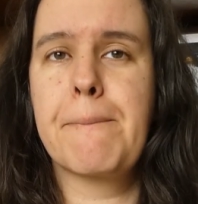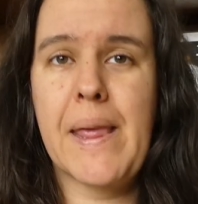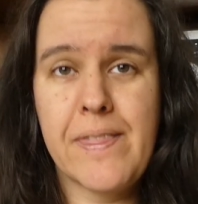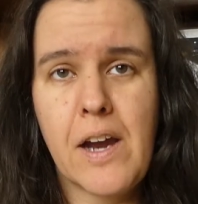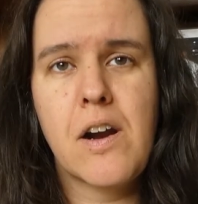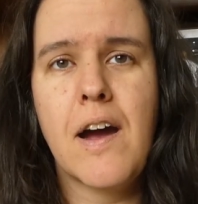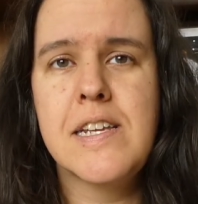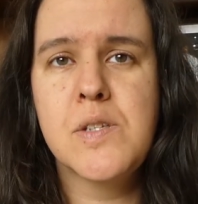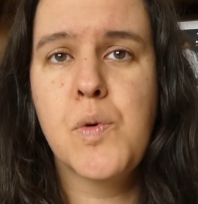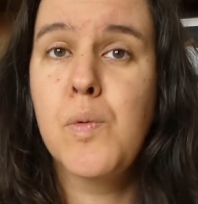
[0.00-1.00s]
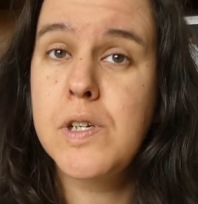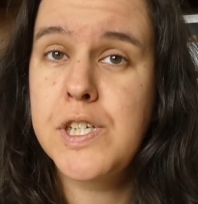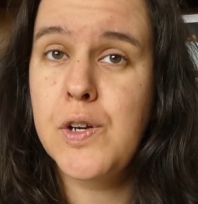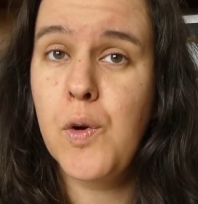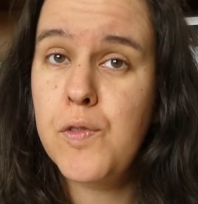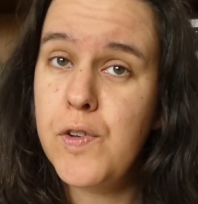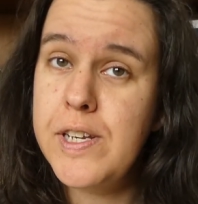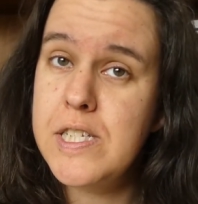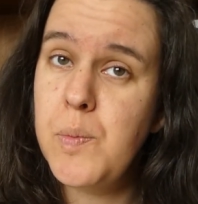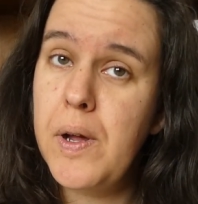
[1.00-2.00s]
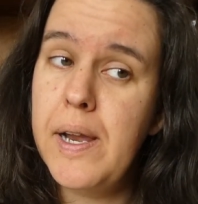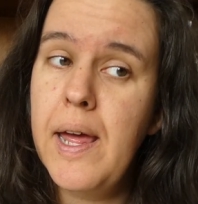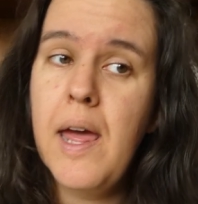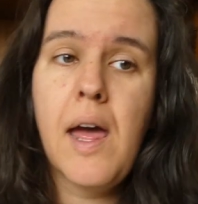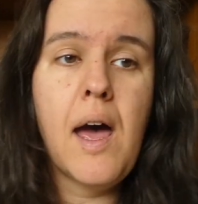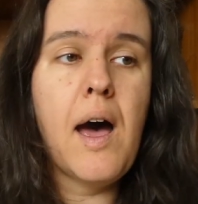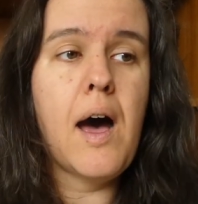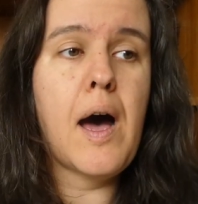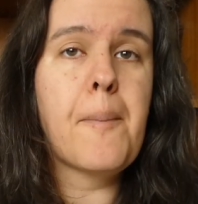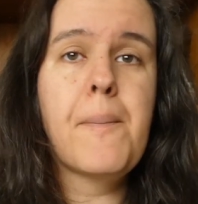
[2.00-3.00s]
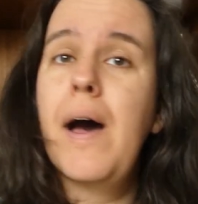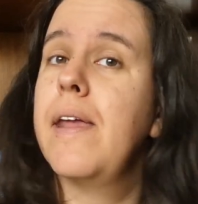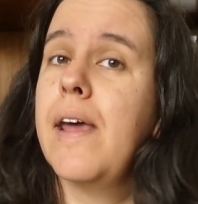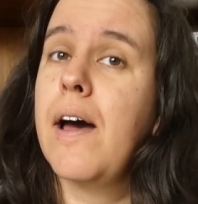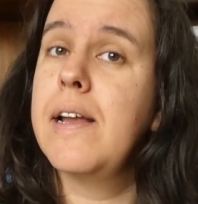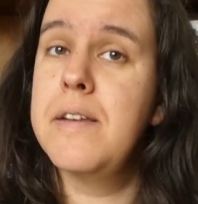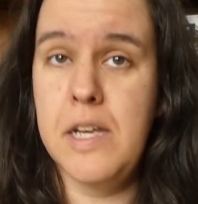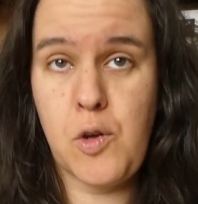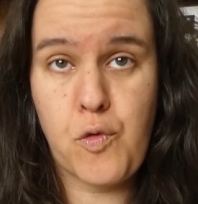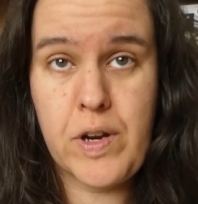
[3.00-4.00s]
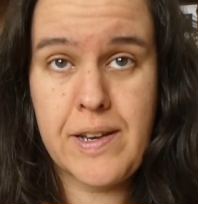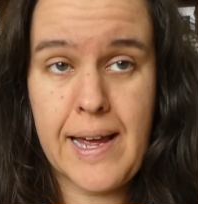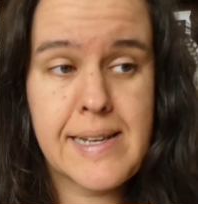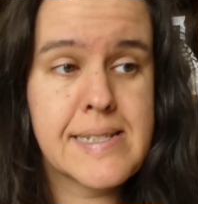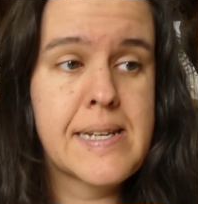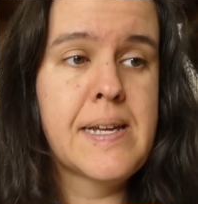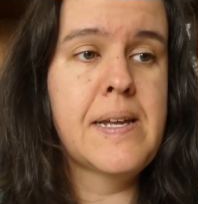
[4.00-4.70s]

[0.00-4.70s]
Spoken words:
Their Eyes Were Watching God for this one, and I did not read that.